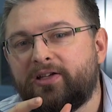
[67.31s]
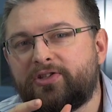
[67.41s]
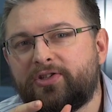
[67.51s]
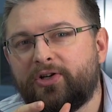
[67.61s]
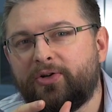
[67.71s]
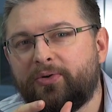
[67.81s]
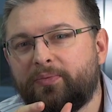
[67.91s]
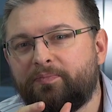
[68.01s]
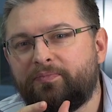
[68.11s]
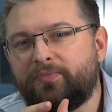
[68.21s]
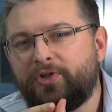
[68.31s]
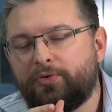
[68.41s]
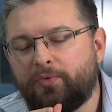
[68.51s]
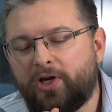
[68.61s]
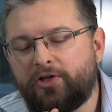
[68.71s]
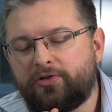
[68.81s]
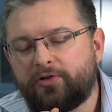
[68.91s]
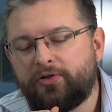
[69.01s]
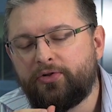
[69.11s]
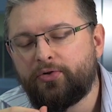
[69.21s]
So you want
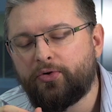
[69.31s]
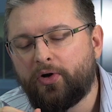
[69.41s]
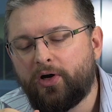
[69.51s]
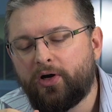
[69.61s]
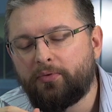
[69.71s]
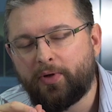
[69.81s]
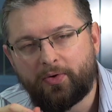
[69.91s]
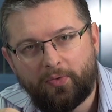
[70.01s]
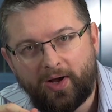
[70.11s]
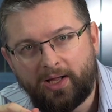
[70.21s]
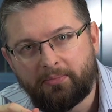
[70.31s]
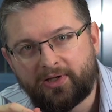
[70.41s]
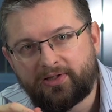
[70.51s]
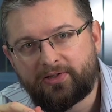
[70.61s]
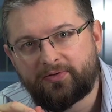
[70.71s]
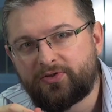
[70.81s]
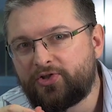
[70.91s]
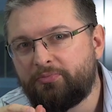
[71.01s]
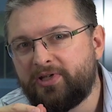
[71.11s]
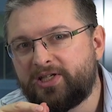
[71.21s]
your requirement
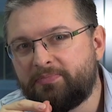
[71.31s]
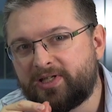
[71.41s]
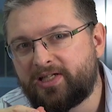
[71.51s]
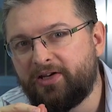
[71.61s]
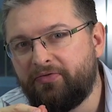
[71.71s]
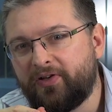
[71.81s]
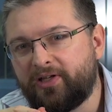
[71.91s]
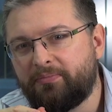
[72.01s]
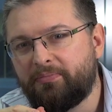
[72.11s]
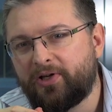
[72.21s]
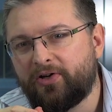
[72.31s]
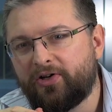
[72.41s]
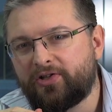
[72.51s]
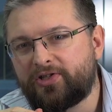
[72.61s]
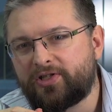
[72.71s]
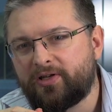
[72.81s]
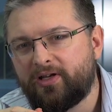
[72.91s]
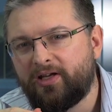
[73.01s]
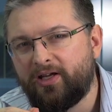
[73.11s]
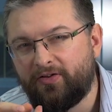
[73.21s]
to be specific, because
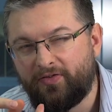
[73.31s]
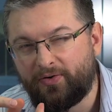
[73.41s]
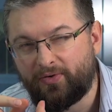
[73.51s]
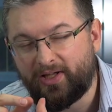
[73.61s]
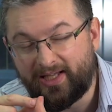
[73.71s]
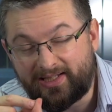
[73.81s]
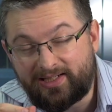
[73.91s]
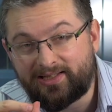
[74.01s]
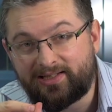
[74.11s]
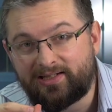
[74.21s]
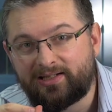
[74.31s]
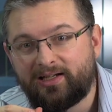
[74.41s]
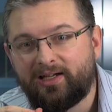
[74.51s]
if it isn't,